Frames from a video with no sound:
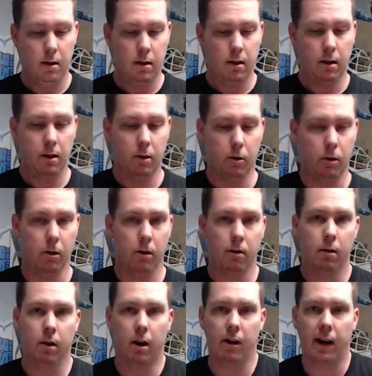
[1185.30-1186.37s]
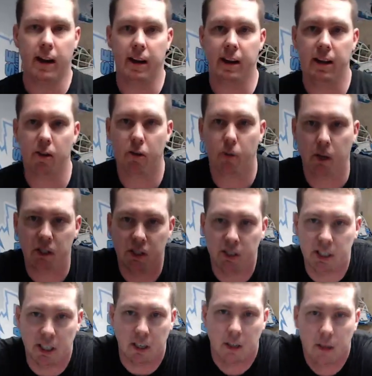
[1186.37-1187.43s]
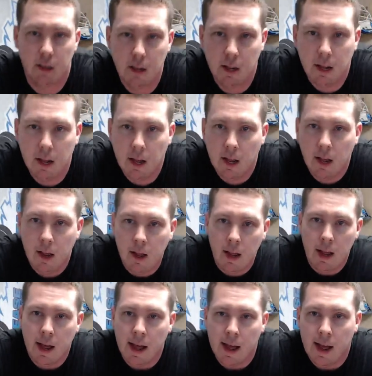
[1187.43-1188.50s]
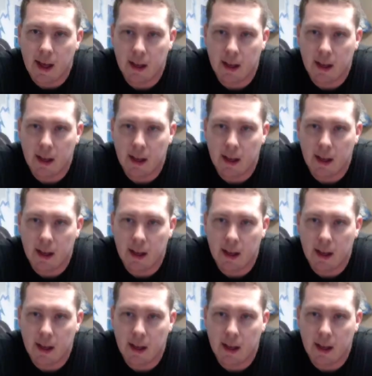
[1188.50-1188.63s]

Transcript: Cool. All right. Any other questions here? How